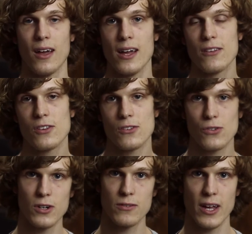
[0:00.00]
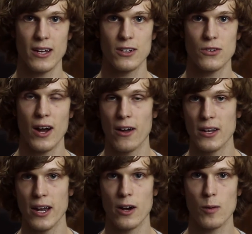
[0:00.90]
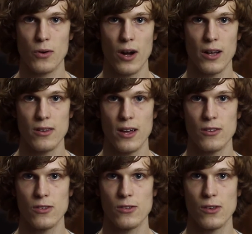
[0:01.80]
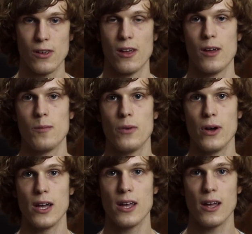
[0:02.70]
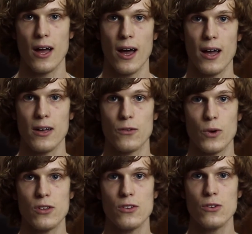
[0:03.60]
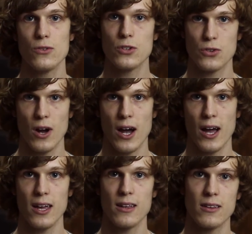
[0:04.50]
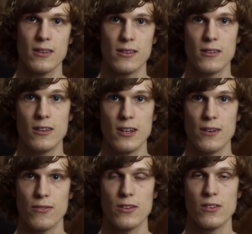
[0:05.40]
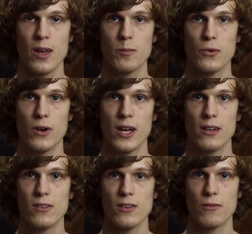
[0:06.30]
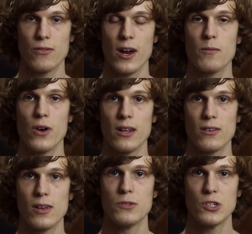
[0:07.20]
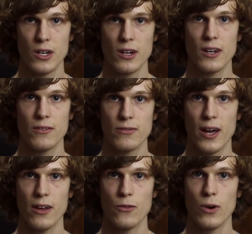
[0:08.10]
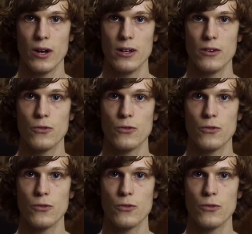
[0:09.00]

It's sort of like a trial and error process, but uh, once you try the different sample rates and frame rates, I'm sure you're going to find one